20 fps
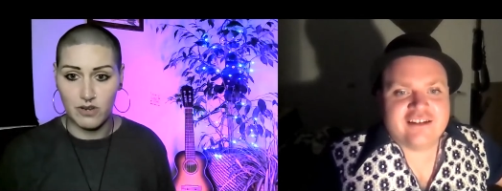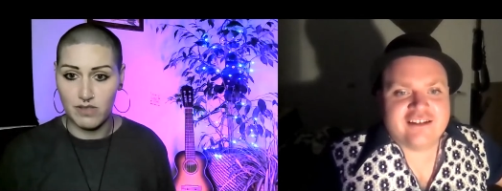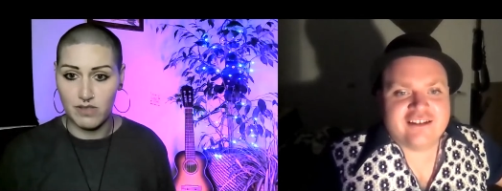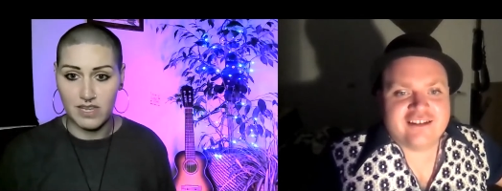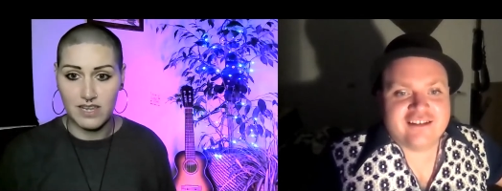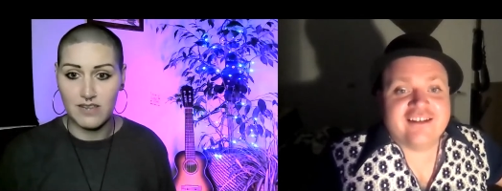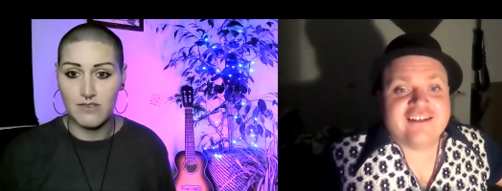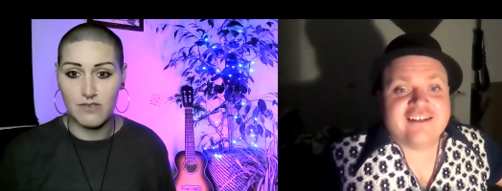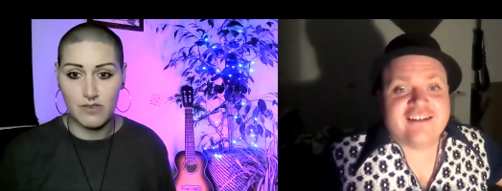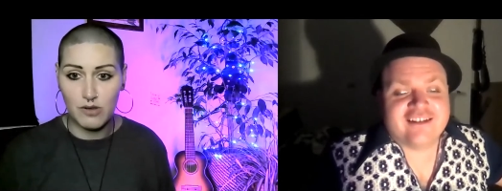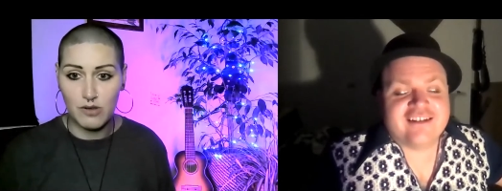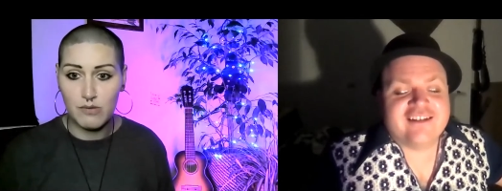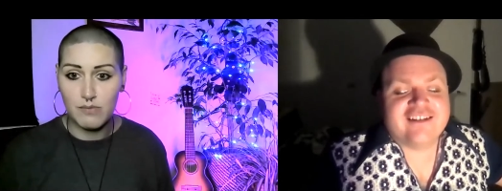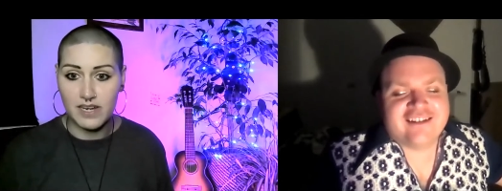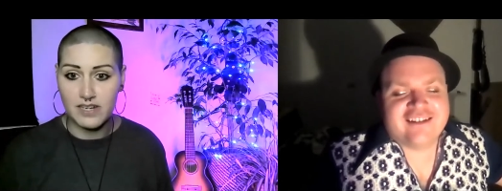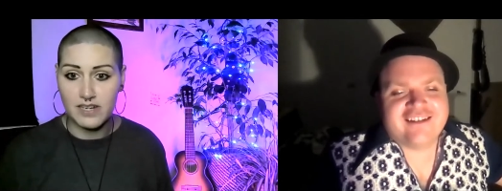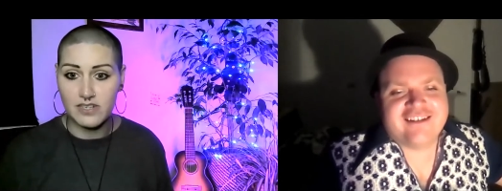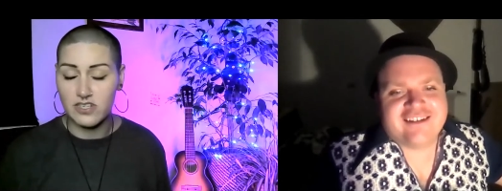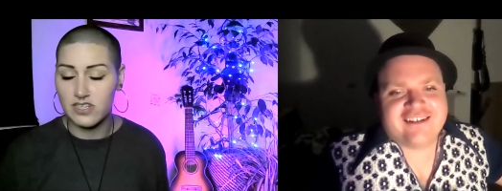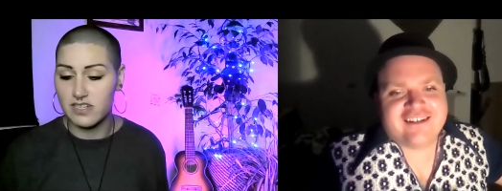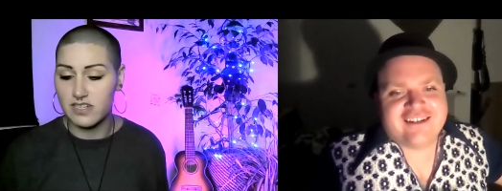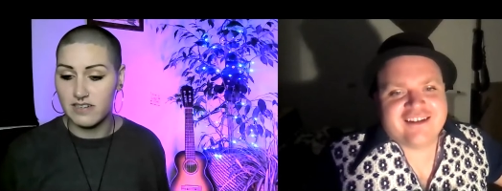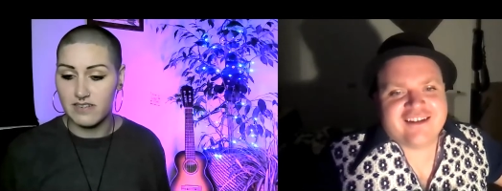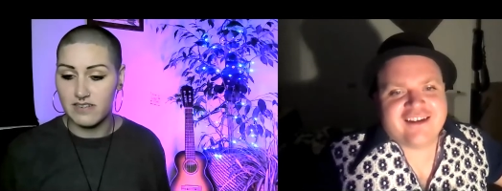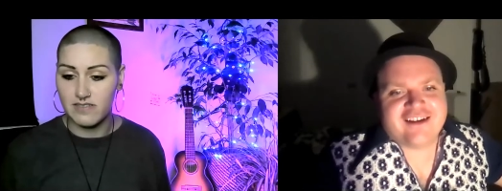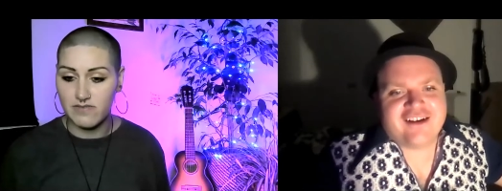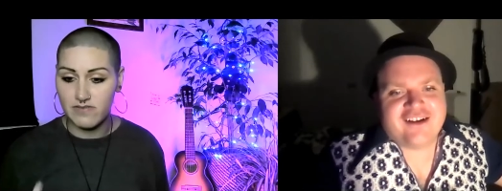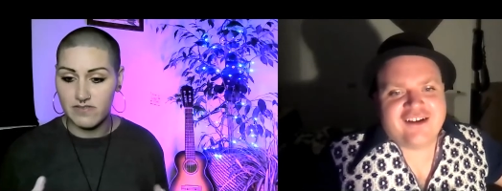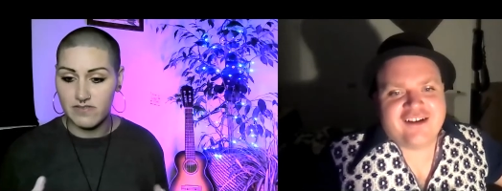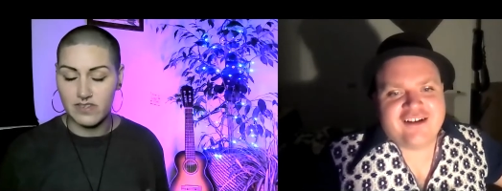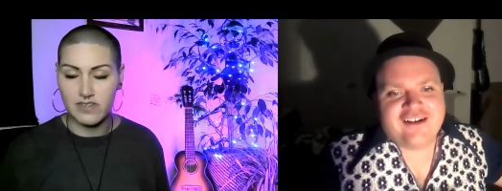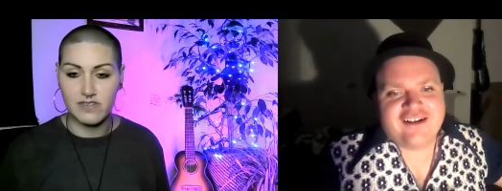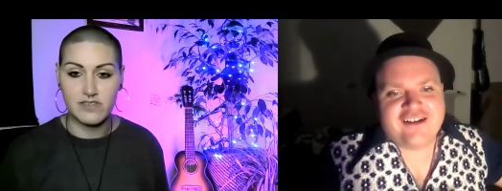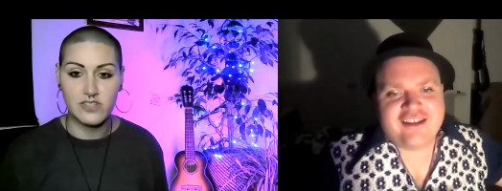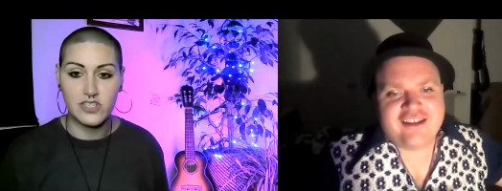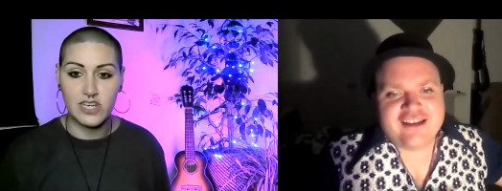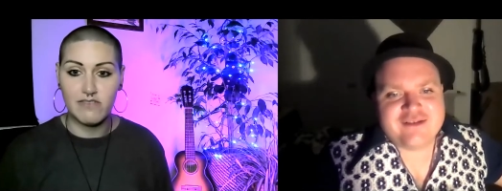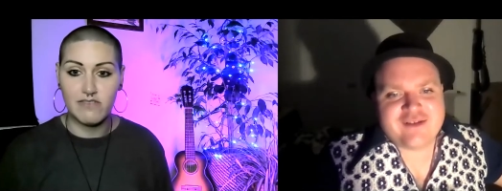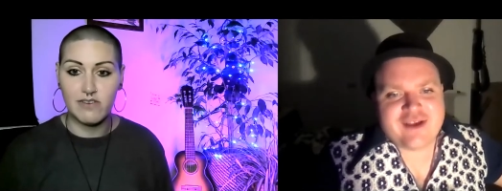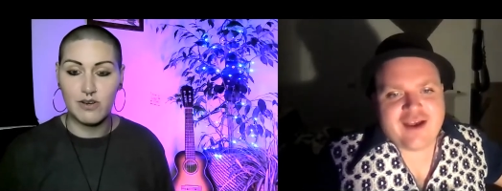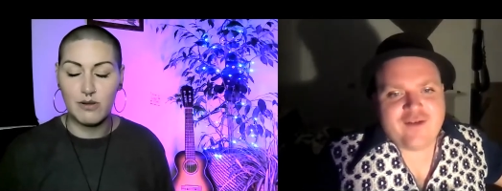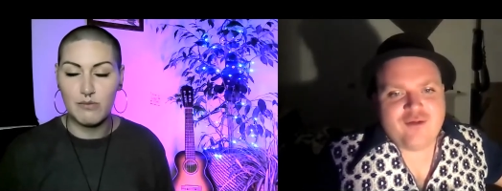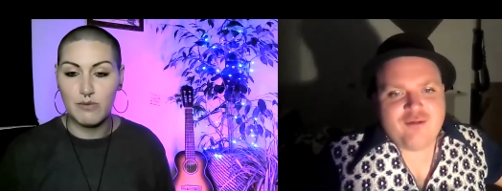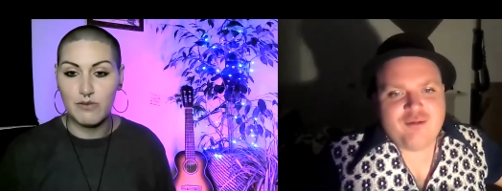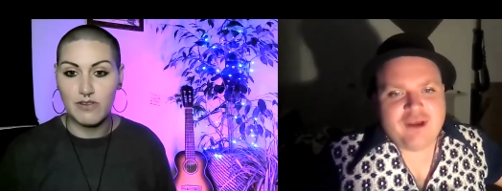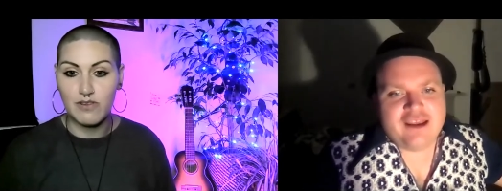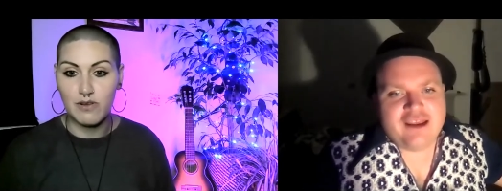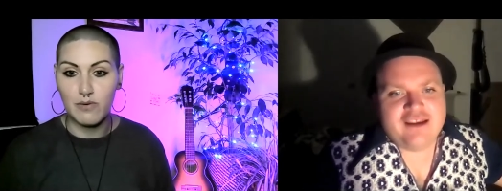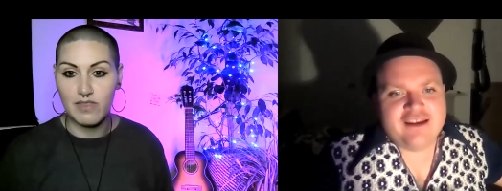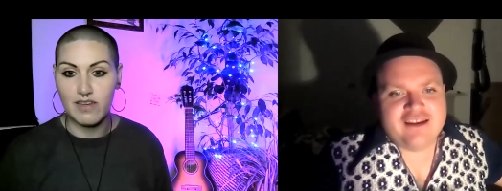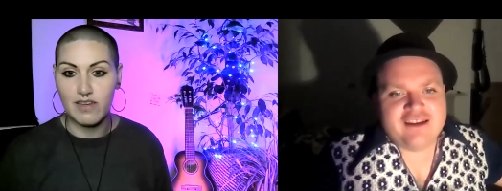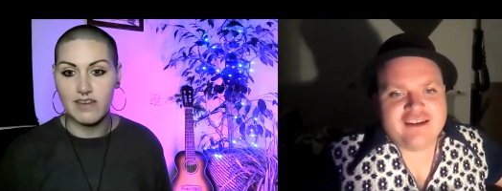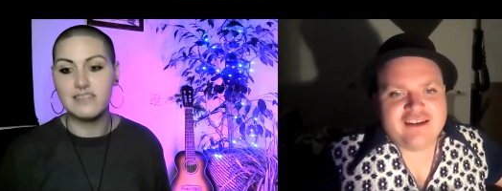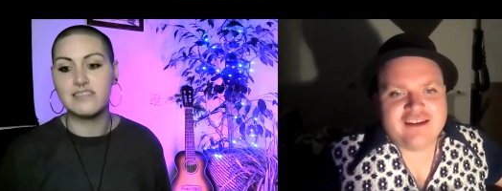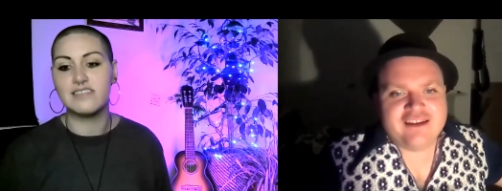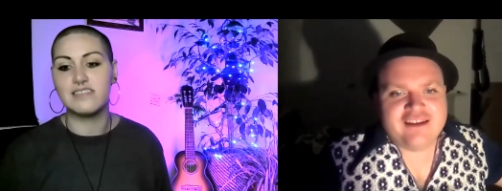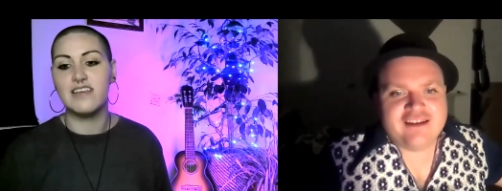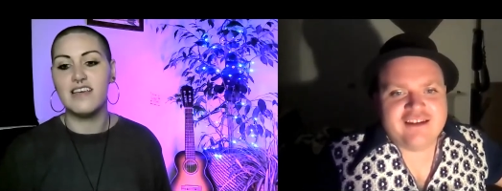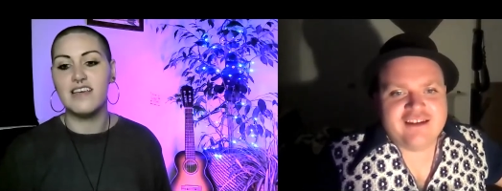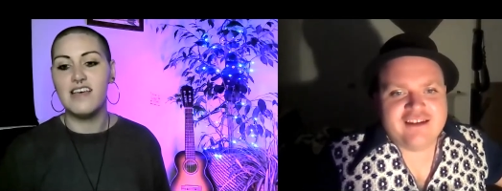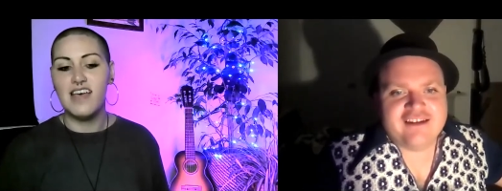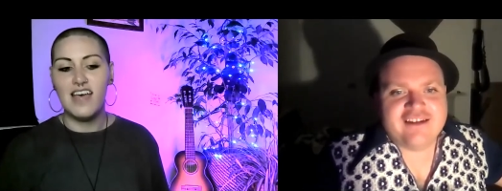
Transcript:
Speaker 1: Thank you so much and oh, for sharing your music with us.